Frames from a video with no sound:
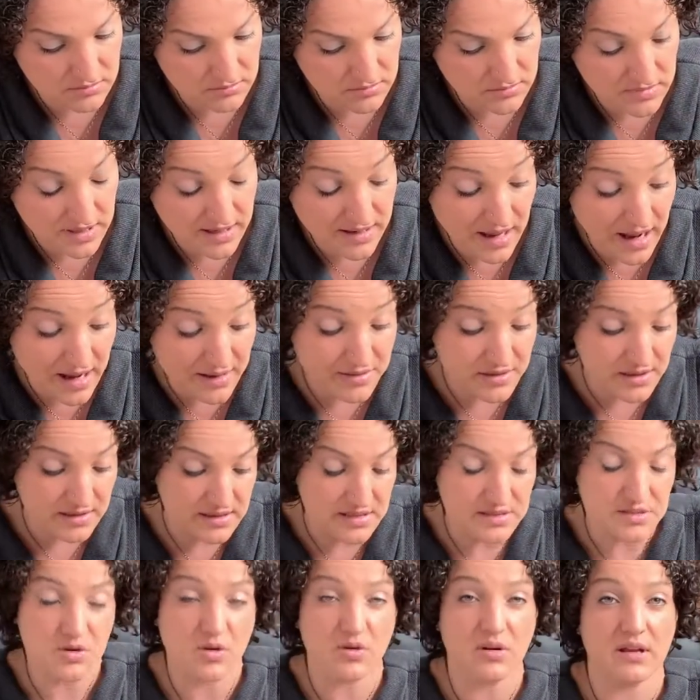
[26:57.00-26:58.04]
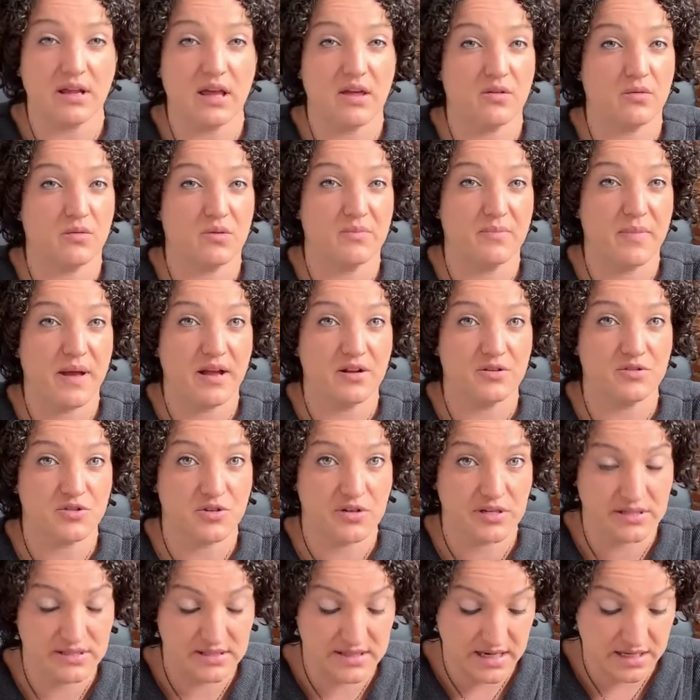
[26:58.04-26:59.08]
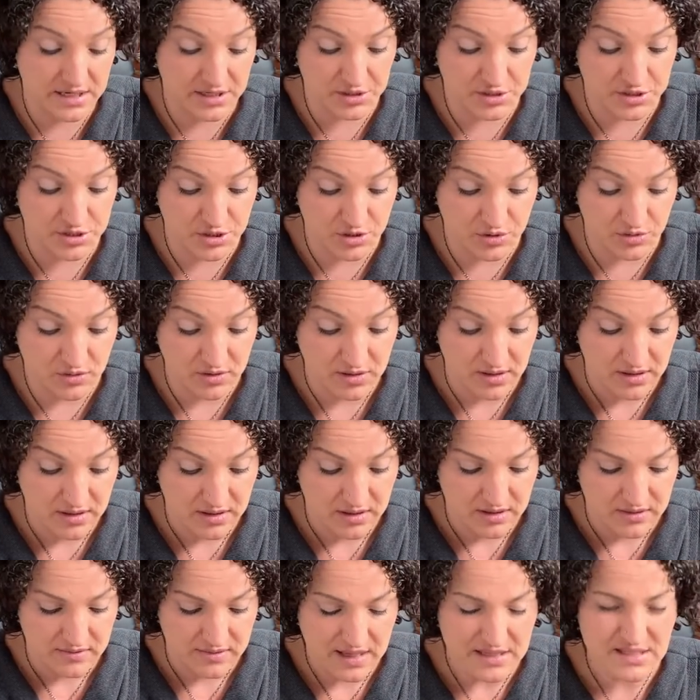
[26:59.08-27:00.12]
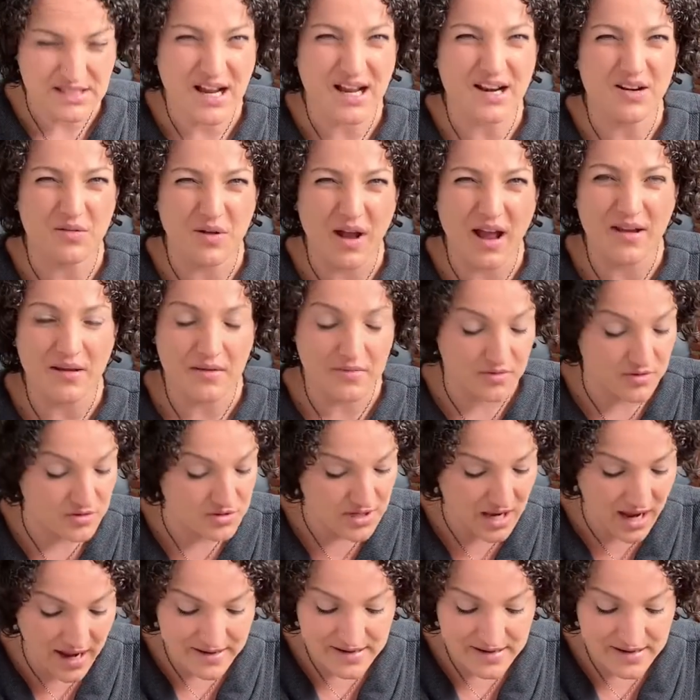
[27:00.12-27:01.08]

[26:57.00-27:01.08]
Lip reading: and I think these go together with boundary setting too. That's kind of, I